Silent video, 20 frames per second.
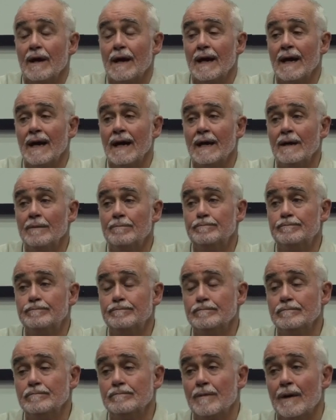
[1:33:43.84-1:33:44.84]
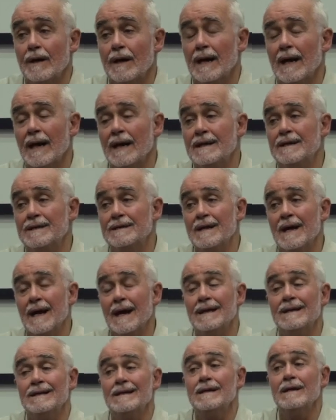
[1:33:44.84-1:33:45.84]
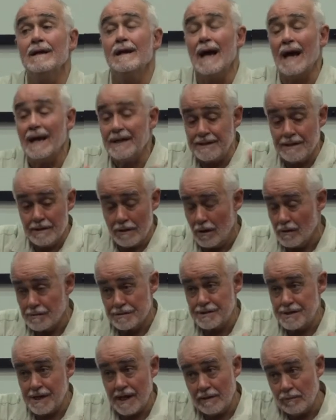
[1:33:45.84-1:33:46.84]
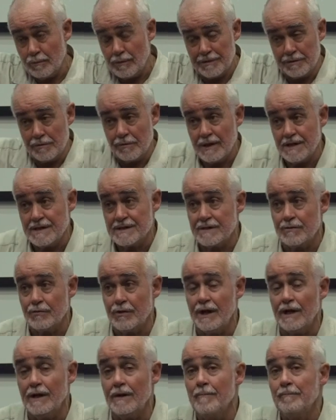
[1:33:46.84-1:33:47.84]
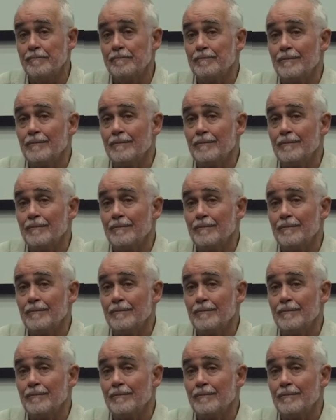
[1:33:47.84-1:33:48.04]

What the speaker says: I did a lighting on set with green screen